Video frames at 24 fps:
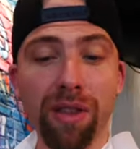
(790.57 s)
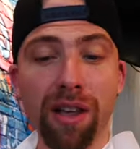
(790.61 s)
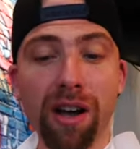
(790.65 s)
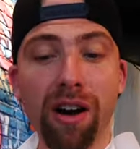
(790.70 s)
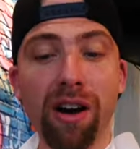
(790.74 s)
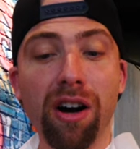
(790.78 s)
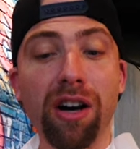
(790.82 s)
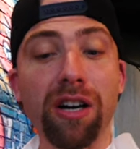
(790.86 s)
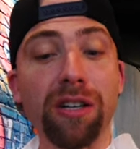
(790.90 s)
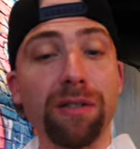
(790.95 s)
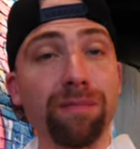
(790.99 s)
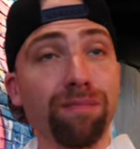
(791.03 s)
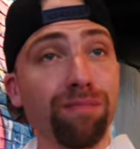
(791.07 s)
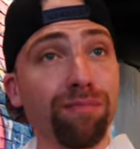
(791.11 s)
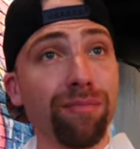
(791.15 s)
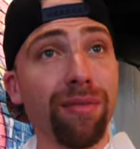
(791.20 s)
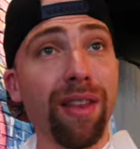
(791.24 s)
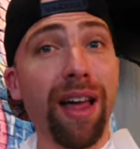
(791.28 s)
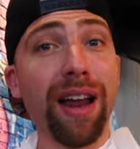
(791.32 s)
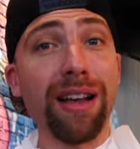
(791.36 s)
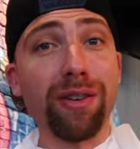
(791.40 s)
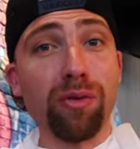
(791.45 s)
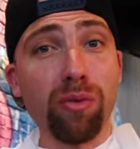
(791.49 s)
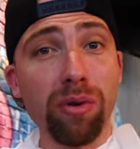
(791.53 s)
Oh,
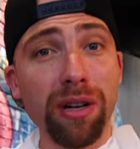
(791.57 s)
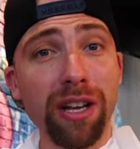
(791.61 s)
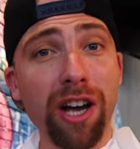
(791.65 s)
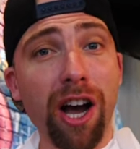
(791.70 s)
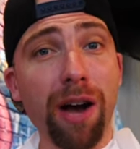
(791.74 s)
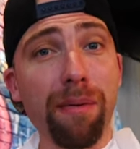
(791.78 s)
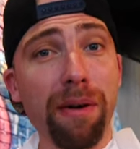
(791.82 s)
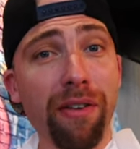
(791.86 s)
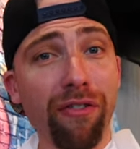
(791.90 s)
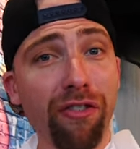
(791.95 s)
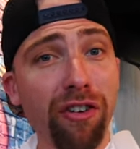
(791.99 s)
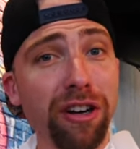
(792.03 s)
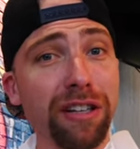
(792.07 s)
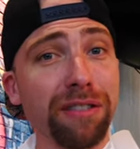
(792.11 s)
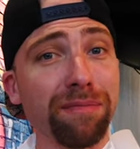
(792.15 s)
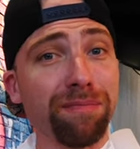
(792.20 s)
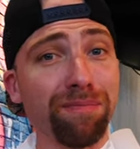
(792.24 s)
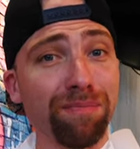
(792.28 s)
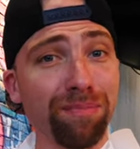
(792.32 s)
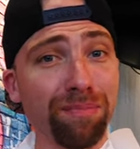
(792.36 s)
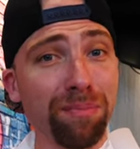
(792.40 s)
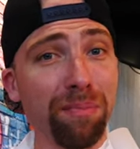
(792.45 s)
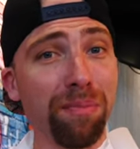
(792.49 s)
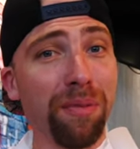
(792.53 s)
that is really hot, my friend.
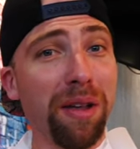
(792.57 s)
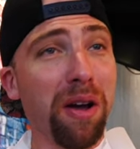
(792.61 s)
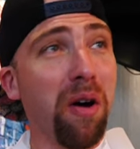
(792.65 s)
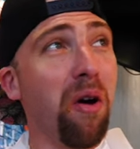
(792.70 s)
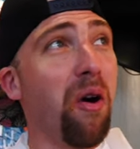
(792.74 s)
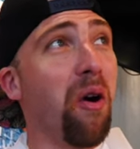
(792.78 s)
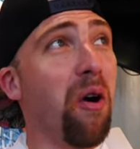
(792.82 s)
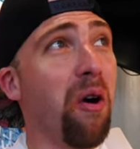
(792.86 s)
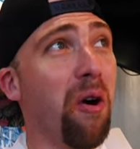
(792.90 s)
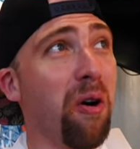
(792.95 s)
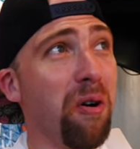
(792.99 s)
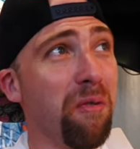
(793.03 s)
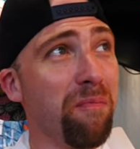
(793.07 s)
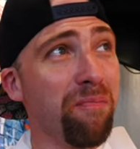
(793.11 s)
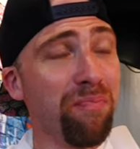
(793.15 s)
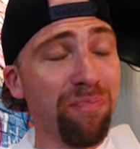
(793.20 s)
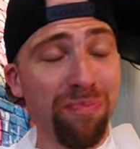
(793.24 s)
Oh.